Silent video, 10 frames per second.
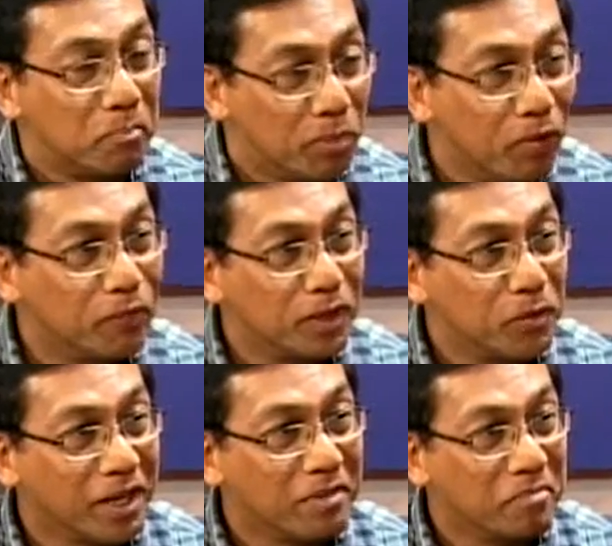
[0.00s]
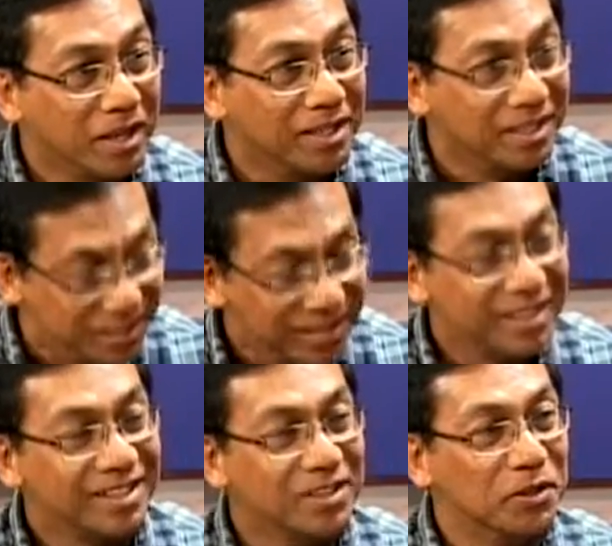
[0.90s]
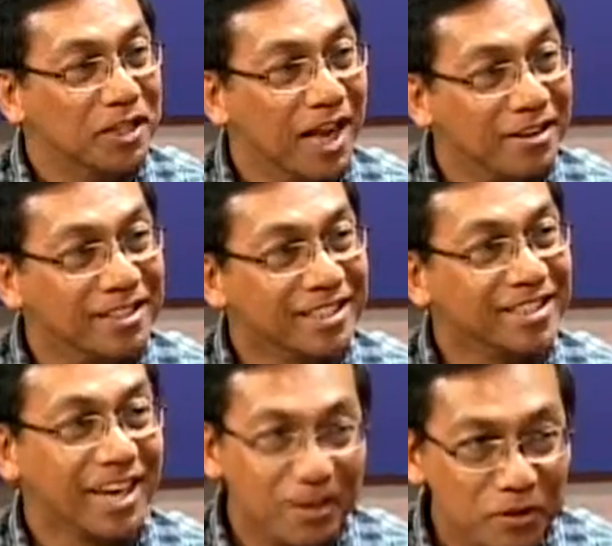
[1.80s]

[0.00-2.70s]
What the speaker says: the proof that we can build good houses and